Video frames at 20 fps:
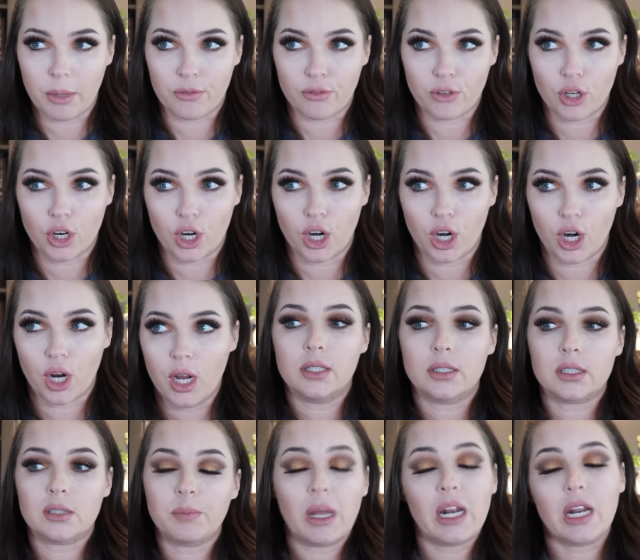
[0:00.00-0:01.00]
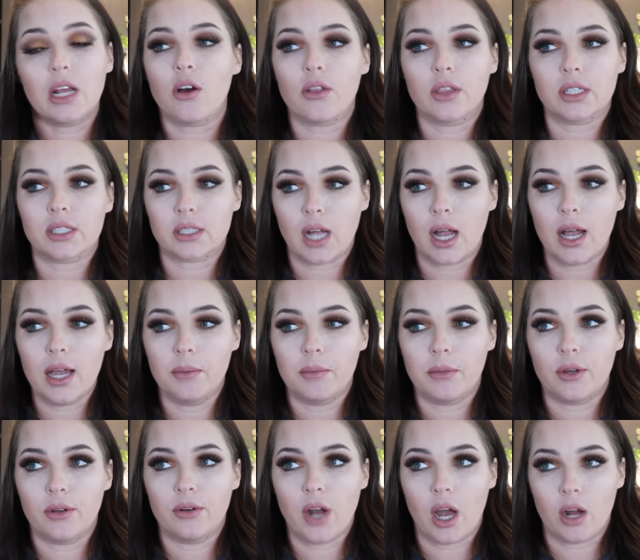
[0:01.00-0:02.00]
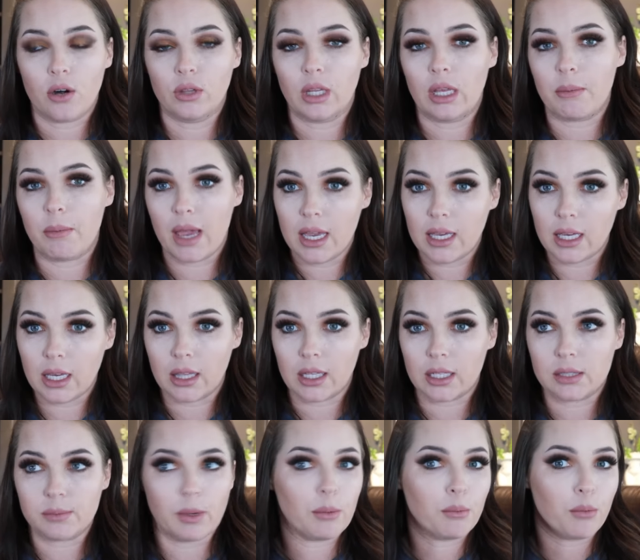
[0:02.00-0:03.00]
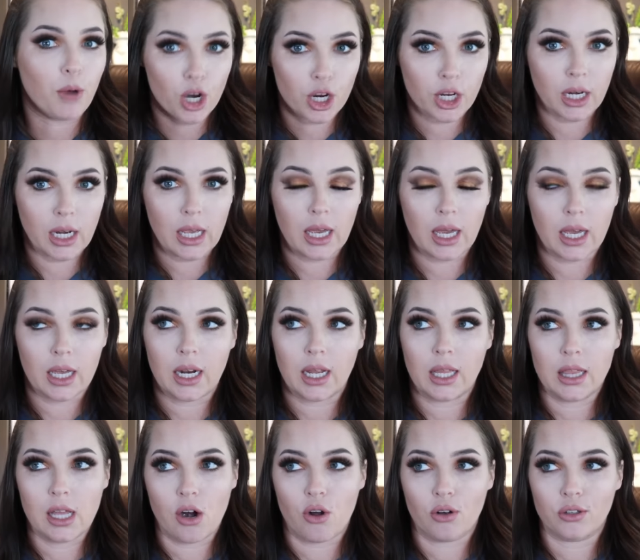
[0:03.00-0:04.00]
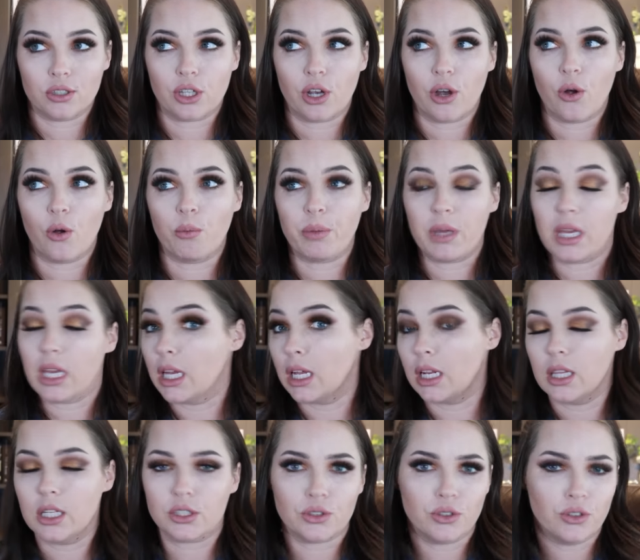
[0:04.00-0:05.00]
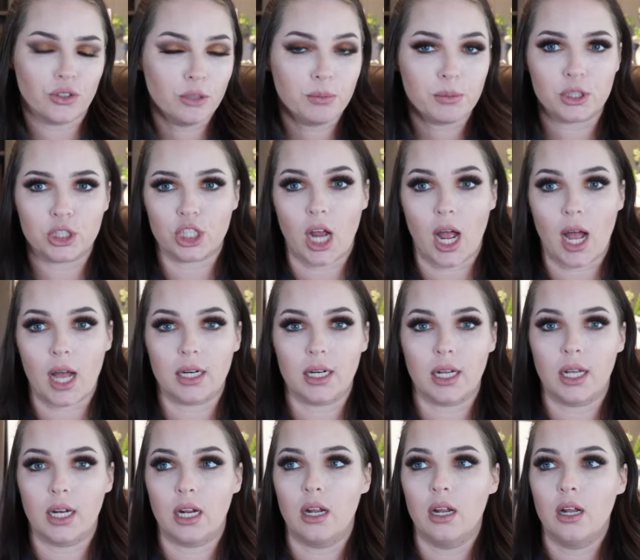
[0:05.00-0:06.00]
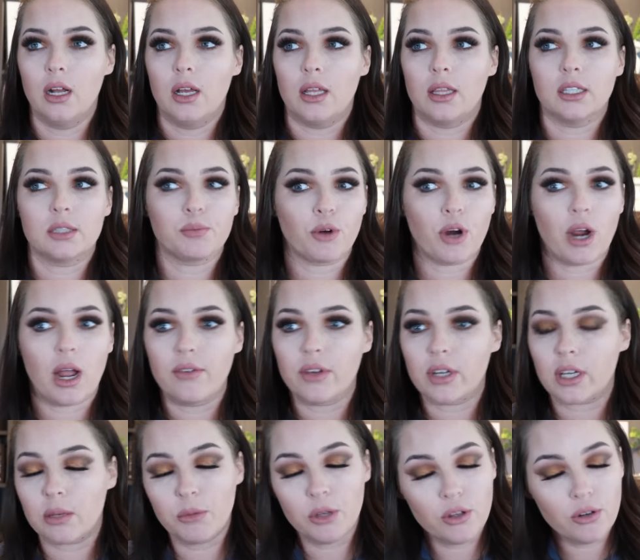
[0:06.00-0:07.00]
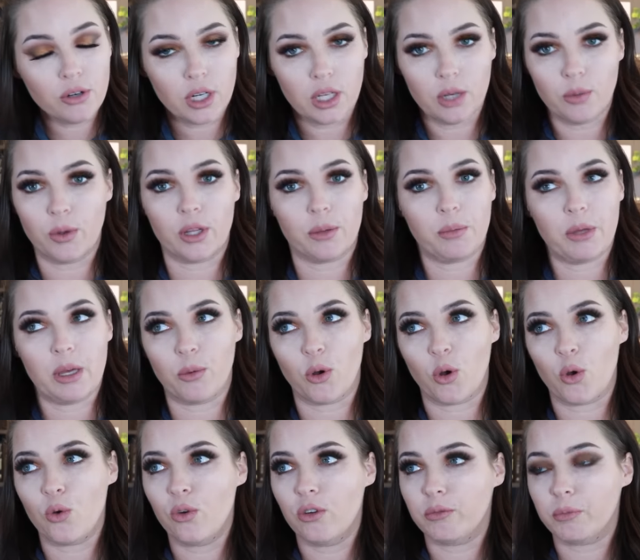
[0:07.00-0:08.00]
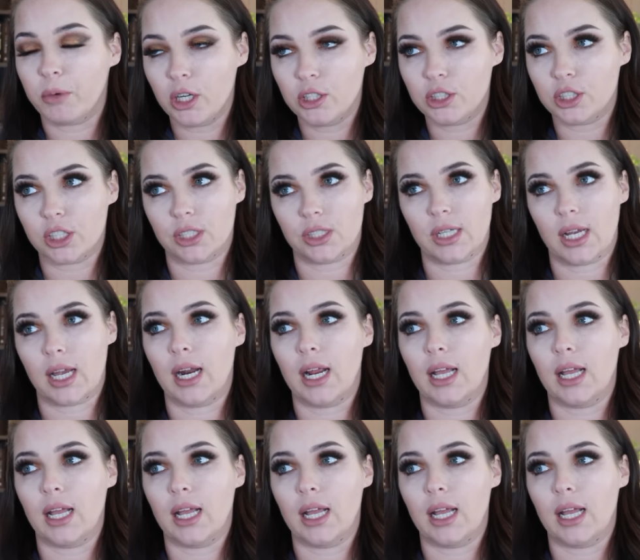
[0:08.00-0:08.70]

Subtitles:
If you're spending all this time, not only making this, but marketing it, and then also being in this group chat and this private community with people who have purchased it.